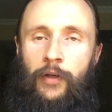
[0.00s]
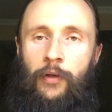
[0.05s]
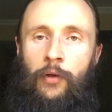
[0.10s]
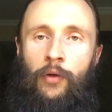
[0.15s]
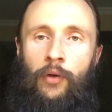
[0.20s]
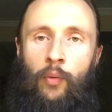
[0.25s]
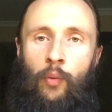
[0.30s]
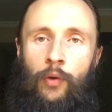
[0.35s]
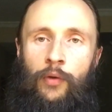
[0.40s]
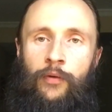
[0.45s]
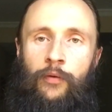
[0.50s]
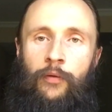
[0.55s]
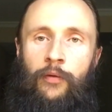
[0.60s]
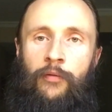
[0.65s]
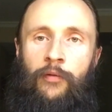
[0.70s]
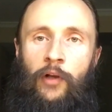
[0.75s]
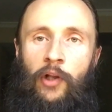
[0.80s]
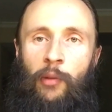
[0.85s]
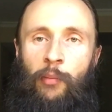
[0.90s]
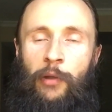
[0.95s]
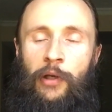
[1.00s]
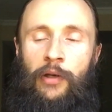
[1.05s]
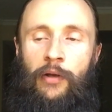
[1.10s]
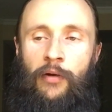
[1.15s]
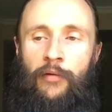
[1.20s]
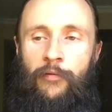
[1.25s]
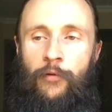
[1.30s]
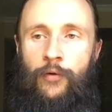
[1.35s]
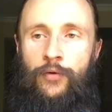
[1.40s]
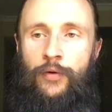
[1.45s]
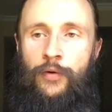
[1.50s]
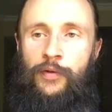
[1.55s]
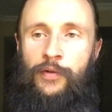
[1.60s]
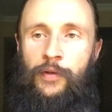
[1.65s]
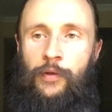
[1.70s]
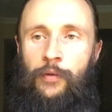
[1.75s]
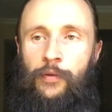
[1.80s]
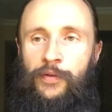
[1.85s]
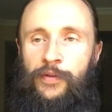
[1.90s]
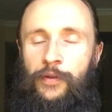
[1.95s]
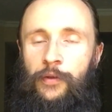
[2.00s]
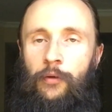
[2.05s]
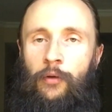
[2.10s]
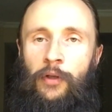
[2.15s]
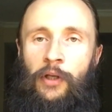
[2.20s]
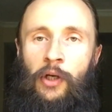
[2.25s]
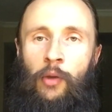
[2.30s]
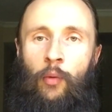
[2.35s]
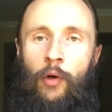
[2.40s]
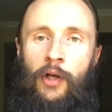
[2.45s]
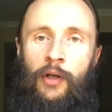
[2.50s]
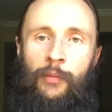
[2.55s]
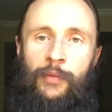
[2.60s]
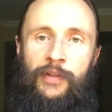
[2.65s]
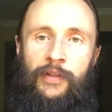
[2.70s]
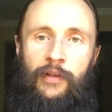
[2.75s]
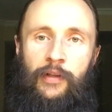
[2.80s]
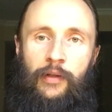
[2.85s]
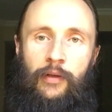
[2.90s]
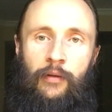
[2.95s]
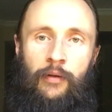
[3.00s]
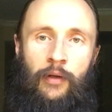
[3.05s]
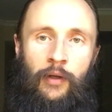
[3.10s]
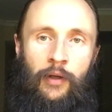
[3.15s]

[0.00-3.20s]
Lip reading: You don't want to develop any aversion, so you still equanimously,